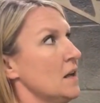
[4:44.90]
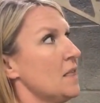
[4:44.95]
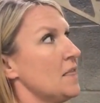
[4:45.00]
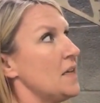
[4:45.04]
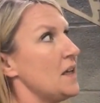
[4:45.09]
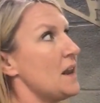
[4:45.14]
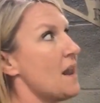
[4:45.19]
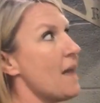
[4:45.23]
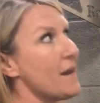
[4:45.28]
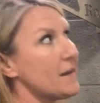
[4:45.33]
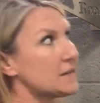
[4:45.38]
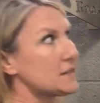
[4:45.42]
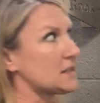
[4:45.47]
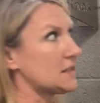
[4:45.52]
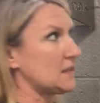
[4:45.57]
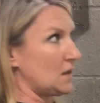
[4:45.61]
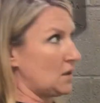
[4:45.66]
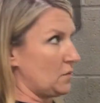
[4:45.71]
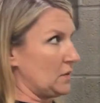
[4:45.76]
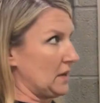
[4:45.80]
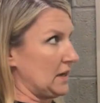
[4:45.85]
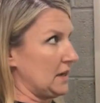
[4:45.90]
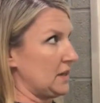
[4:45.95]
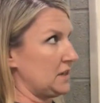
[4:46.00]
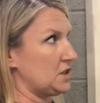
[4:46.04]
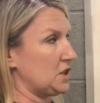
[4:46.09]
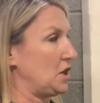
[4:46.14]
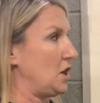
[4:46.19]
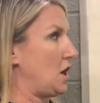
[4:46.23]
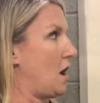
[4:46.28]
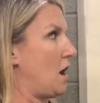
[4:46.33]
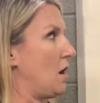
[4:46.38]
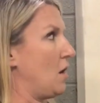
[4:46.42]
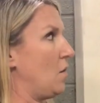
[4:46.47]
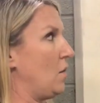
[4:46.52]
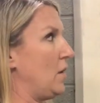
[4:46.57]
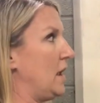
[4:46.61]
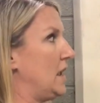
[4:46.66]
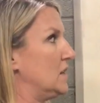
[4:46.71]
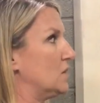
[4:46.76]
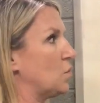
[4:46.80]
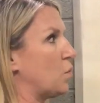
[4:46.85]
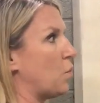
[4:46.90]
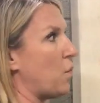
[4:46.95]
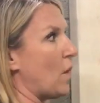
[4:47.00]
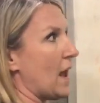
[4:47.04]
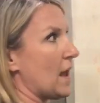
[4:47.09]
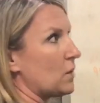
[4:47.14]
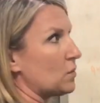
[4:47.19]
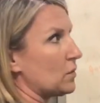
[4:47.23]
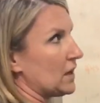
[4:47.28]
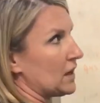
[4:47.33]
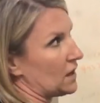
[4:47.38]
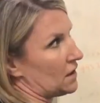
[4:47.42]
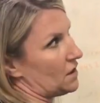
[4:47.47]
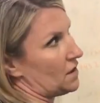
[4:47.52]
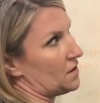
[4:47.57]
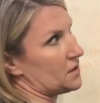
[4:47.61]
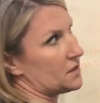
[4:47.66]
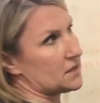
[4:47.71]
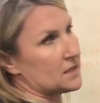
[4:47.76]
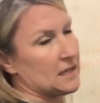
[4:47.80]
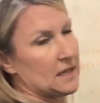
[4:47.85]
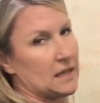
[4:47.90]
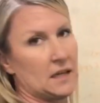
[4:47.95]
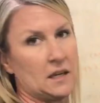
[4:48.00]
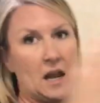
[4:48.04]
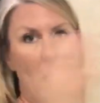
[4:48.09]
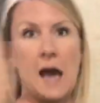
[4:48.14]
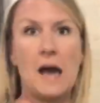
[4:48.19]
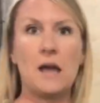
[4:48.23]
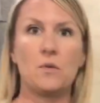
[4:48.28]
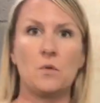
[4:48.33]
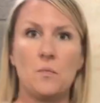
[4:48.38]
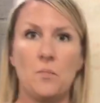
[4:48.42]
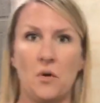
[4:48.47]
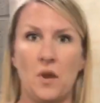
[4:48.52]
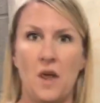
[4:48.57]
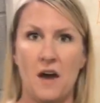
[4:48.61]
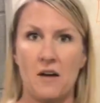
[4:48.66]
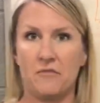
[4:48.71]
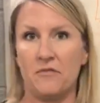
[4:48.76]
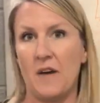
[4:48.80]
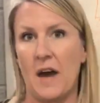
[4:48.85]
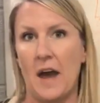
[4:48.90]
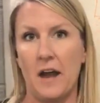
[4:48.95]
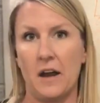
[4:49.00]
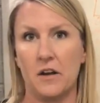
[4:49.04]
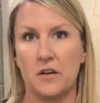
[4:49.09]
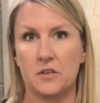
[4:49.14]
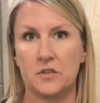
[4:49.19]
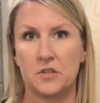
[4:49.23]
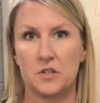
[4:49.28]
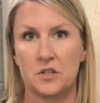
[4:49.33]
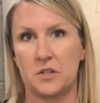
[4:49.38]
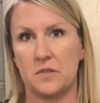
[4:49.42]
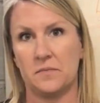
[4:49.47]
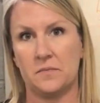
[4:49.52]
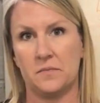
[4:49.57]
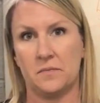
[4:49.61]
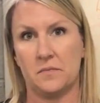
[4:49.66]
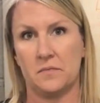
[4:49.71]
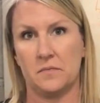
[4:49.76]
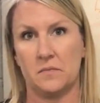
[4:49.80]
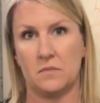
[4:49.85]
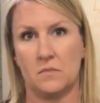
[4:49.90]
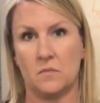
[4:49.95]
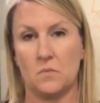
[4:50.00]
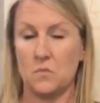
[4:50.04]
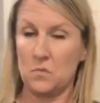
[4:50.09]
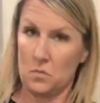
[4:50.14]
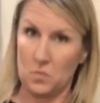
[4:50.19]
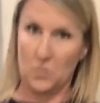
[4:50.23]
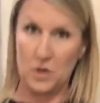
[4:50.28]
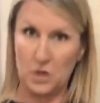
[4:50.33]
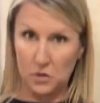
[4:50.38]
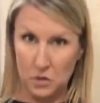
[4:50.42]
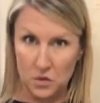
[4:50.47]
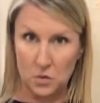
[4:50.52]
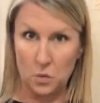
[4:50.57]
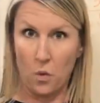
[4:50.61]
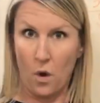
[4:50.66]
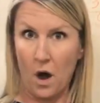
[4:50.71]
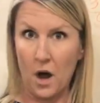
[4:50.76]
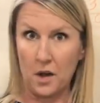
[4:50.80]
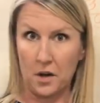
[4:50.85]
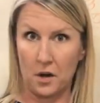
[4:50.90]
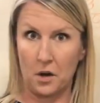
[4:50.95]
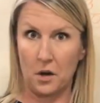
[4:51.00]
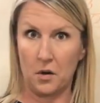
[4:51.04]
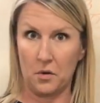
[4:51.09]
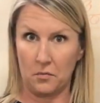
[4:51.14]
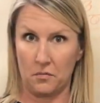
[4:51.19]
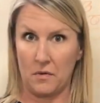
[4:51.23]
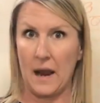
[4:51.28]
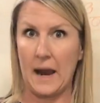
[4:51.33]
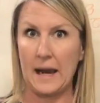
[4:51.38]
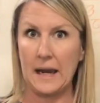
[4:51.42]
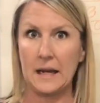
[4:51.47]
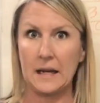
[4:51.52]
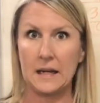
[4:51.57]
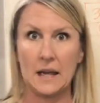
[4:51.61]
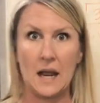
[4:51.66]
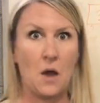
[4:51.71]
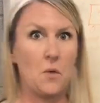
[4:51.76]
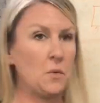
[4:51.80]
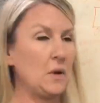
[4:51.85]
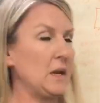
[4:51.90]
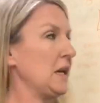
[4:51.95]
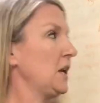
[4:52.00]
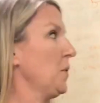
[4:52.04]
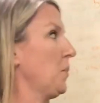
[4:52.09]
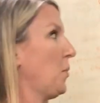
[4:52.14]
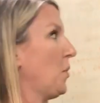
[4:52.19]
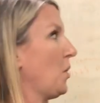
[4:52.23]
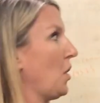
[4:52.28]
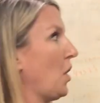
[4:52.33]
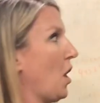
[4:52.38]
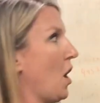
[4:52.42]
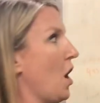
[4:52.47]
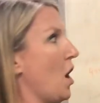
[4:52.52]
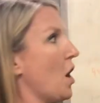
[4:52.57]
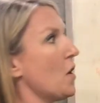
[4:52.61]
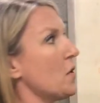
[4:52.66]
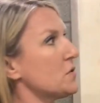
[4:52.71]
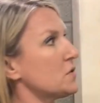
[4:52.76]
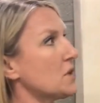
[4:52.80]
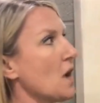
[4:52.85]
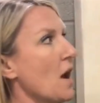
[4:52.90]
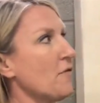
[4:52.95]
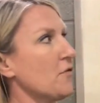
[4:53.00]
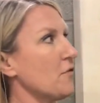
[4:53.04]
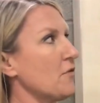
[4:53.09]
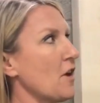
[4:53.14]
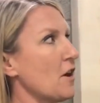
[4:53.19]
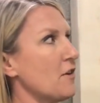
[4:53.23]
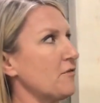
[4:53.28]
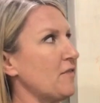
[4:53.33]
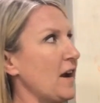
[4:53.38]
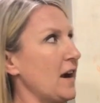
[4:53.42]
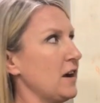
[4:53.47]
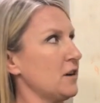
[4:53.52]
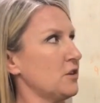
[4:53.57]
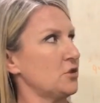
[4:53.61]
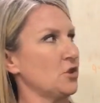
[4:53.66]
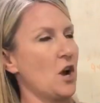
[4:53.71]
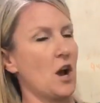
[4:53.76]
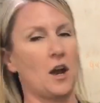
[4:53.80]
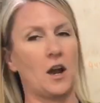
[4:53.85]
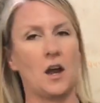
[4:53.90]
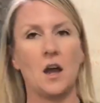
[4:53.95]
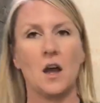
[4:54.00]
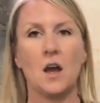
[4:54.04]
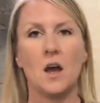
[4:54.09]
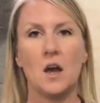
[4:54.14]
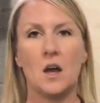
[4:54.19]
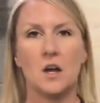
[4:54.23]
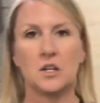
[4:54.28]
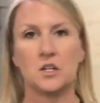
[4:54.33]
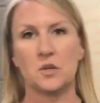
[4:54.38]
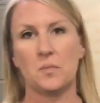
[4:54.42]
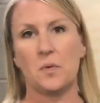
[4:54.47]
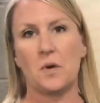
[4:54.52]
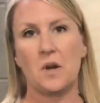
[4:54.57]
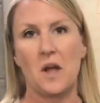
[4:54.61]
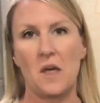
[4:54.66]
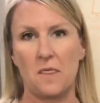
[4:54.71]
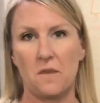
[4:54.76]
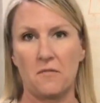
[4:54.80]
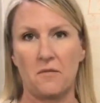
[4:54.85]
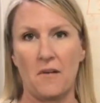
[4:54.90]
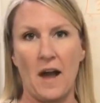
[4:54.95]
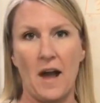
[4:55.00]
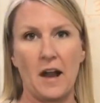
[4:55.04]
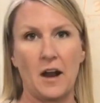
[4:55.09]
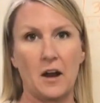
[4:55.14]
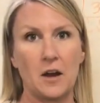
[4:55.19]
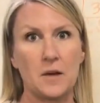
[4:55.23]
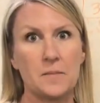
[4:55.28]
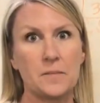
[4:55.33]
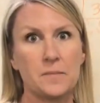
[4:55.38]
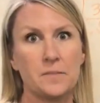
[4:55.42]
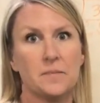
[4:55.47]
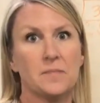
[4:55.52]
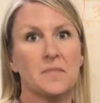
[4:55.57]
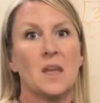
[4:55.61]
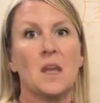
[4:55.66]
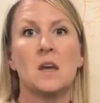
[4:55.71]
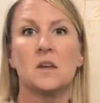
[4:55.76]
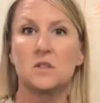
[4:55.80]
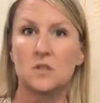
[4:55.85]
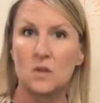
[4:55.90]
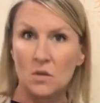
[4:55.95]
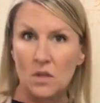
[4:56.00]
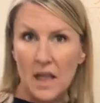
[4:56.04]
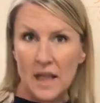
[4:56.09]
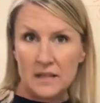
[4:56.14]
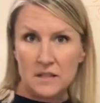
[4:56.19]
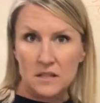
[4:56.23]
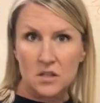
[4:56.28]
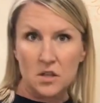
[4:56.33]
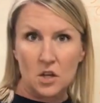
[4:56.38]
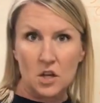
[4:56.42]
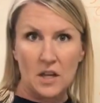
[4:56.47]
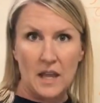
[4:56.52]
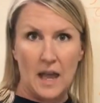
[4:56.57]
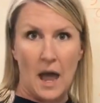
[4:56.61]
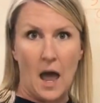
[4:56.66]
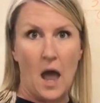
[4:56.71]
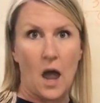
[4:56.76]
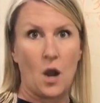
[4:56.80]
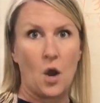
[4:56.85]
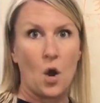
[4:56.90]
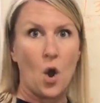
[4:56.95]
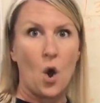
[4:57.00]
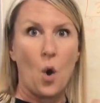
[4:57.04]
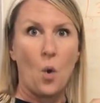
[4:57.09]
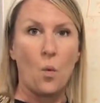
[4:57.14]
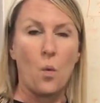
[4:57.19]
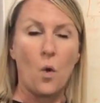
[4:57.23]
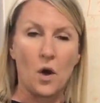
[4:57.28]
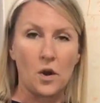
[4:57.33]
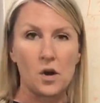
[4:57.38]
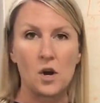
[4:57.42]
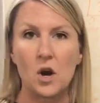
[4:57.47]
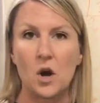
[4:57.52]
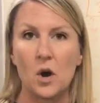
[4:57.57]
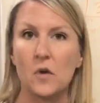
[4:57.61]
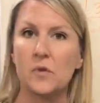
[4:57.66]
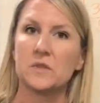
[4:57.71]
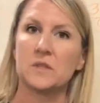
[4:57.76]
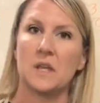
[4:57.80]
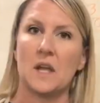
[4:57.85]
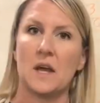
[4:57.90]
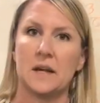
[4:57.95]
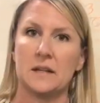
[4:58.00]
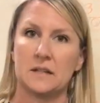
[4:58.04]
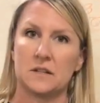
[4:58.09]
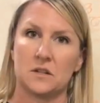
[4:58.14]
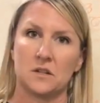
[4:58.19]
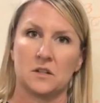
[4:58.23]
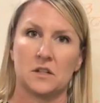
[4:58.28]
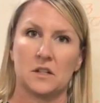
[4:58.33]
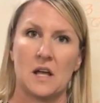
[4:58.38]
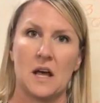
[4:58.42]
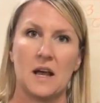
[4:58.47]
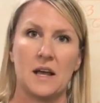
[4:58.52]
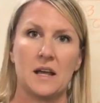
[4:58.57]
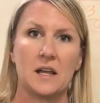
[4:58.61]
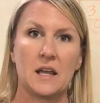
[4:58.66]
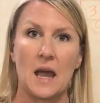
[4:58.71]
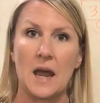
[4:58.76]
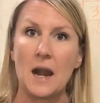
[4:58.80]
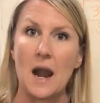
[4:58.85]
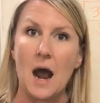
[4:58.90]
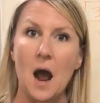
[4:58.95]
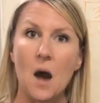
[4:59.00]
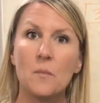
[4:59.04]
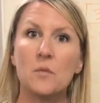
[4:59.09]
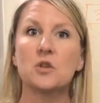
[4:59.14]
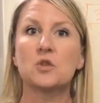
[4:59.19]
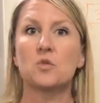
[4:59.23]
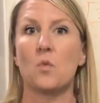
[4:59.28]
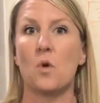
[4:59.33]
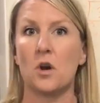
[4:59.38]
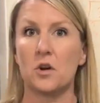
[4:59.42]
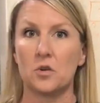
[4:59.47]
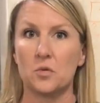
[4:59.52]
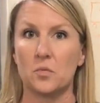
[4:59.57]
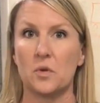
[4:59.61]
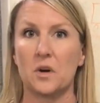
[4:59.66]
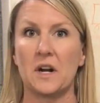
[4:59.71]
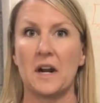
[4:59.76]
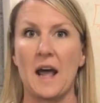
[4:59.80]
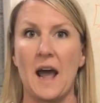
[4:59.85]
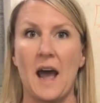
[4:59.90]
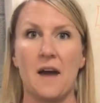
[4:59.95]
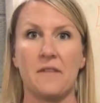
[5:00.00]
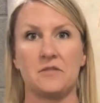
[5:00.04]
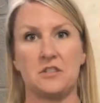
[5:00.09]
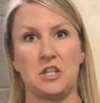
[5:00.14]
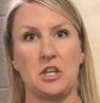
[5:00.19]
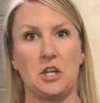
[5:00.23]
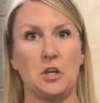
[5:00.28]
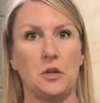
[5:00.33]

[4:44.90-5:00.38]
The next thing we need to know is when we get on the scene, how do we put out fires? we use water, right? And we need to pull a hose off of our fire truck to put out the fire. So let's look at what our hose lines look like and how much water we're gonna have to